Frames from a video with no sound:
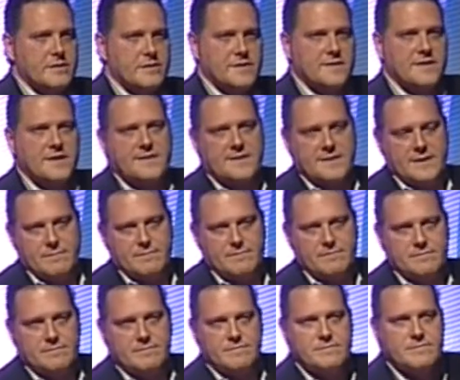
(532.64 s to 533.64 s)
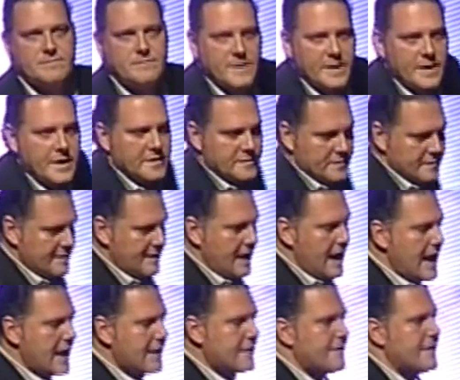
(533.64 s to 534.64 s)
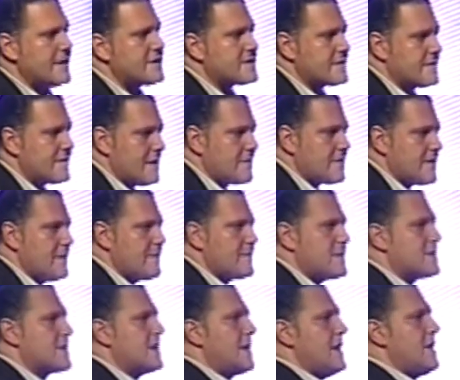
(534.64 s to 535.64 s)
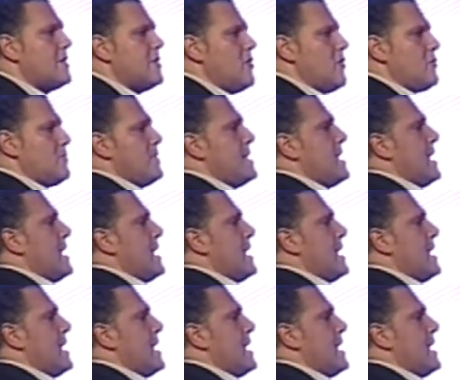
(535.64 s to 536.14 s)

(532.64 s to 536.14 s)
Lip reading: or 60. So there are questions out there which cannot be